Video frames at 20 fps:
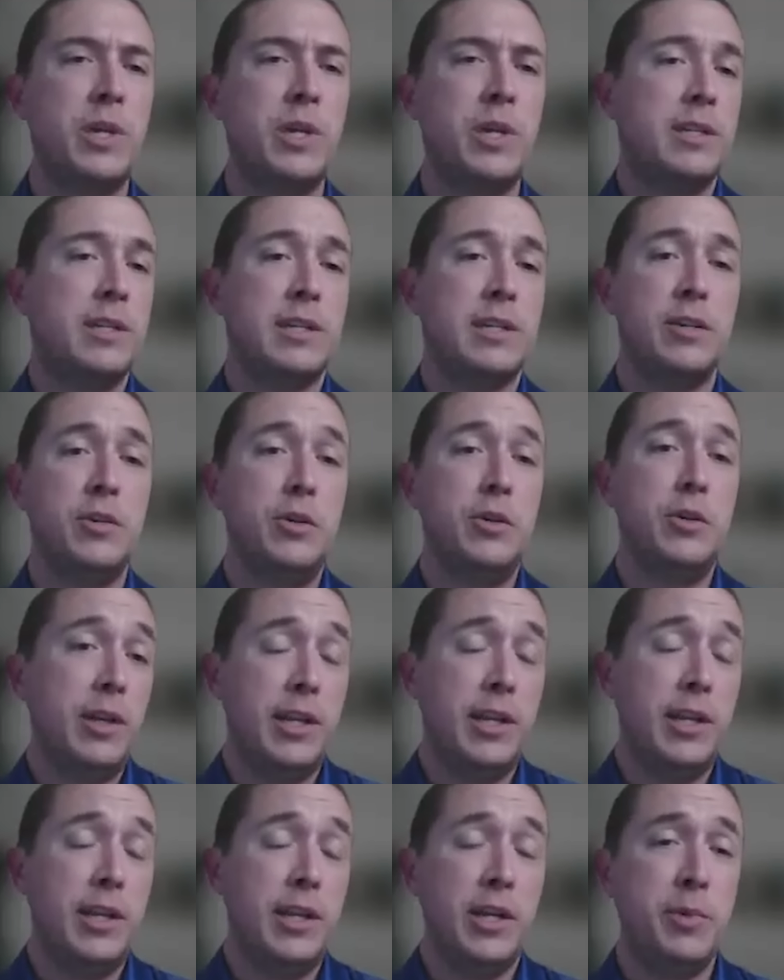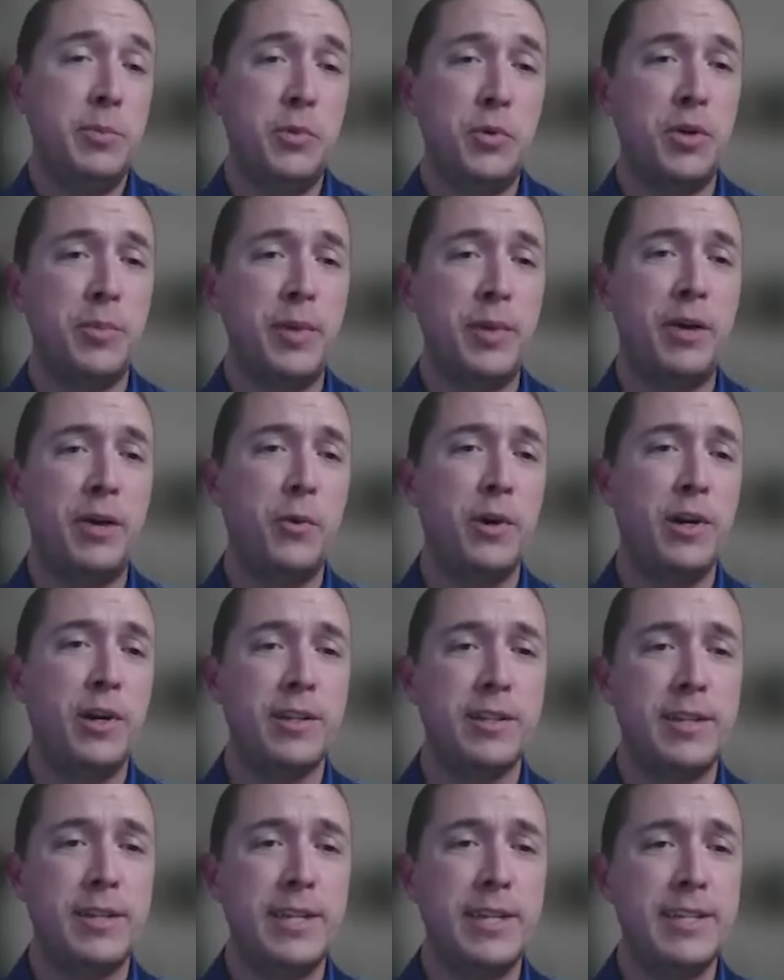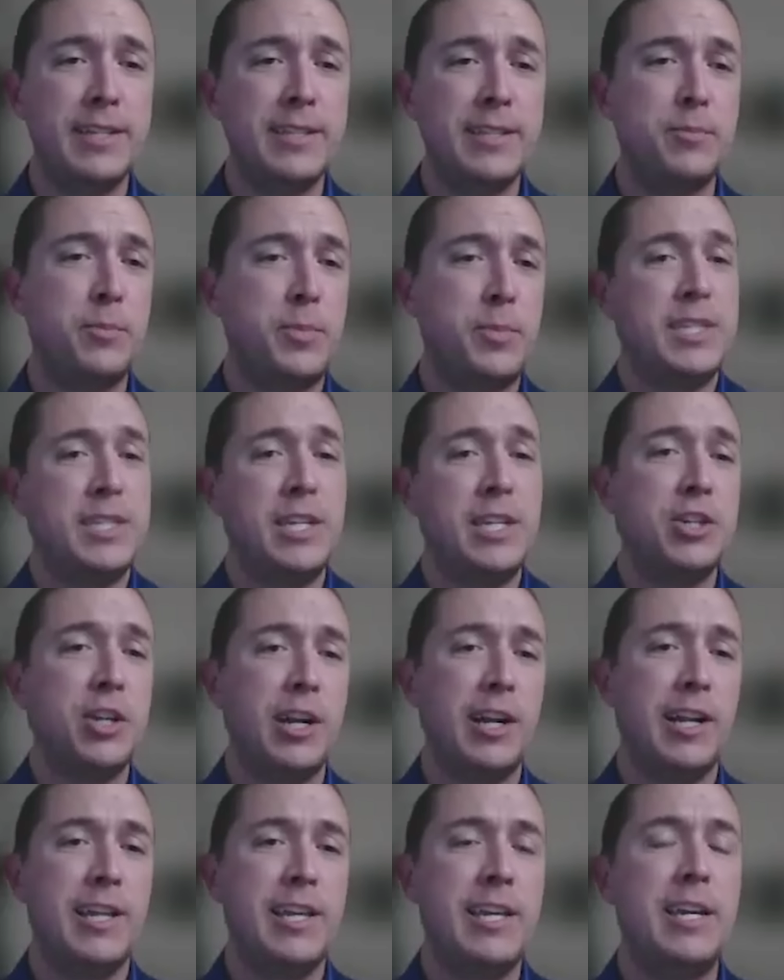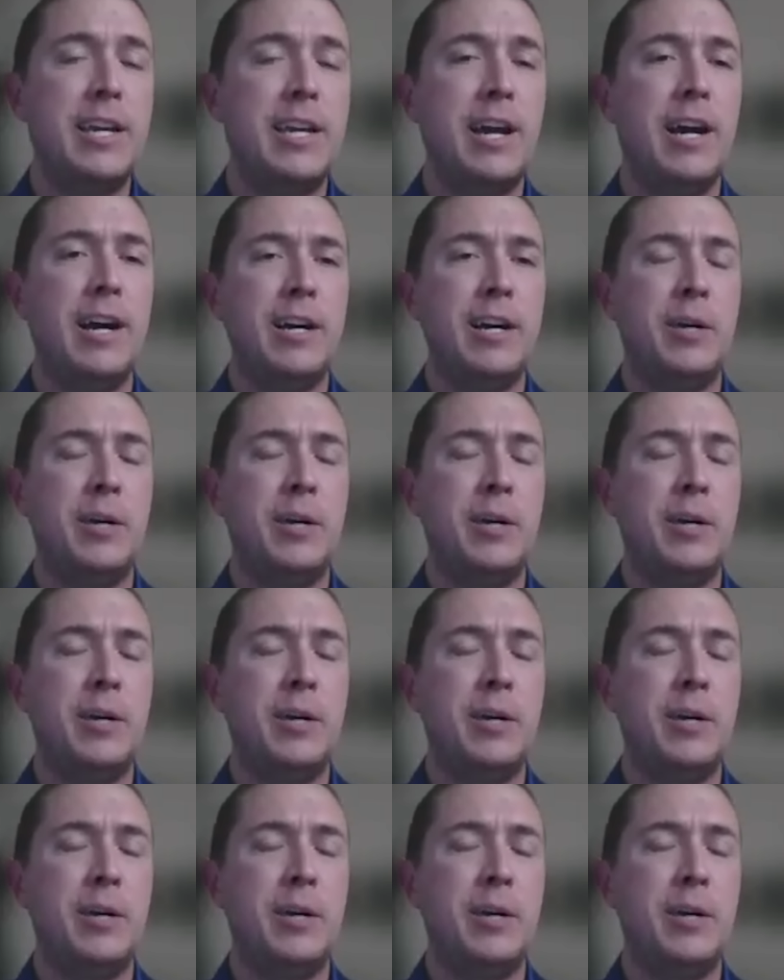we can tell you a little bit more about where it is positionally.